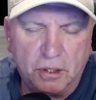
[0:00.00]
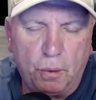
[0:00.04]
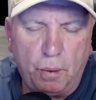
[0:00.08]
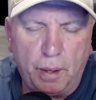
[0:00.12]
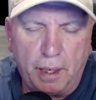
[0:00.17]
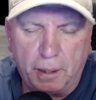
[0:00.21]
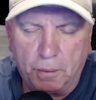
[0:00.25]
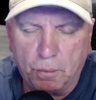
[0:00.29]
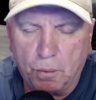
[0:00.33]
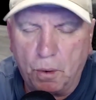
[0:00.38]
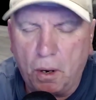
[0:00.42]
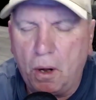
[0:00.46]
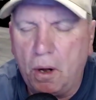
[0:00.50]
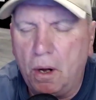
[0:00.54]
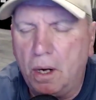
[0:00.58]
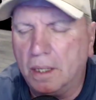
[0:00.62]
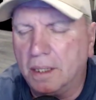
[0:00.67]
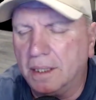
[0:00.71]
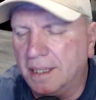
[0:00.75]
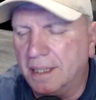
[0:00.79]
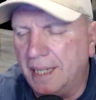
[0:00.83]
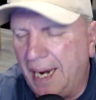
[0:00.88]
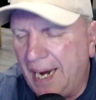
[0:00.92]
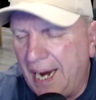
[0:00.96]
going
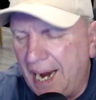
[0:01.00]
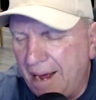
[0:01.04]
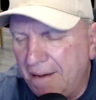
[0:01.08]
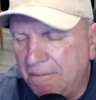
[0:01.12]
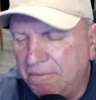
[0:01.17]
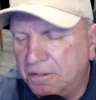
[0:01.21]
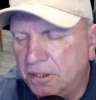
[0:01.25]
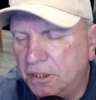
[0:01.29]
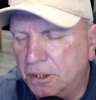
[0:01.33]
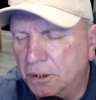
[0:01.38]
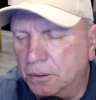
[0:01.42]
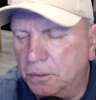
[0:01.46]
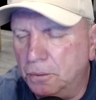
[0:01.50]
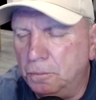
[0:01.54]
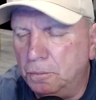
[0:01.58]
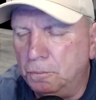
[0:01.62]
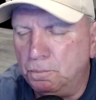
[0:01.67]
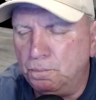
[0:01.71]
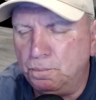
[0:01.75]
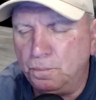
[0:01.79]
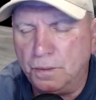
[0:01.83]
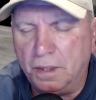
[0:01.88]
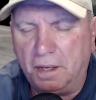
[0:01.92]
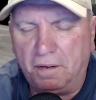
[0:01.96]
wrong, they have to
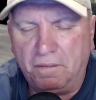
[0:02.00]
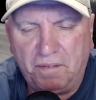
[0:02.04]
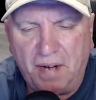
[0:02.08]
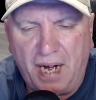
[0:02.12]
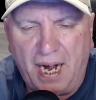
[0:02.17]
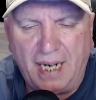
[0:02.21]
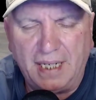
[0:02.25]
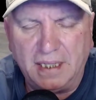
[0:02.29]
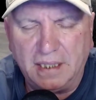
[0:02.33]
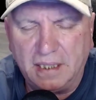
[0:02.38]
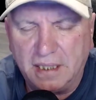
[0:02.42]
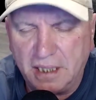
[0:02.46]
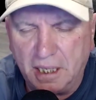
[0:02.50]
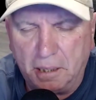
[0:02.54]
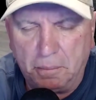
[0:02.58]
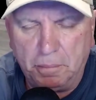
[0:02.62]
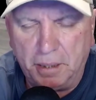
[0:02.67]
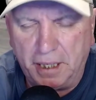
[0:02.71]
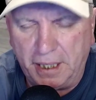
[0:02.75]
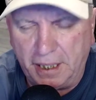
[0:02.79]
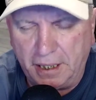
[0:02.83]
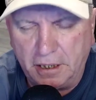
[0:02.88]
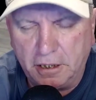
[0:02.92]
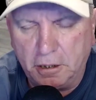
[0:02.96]
find
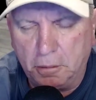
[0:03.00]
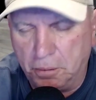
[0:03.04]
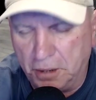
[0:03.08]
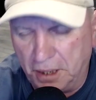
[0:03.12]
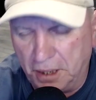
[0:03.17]
somebody to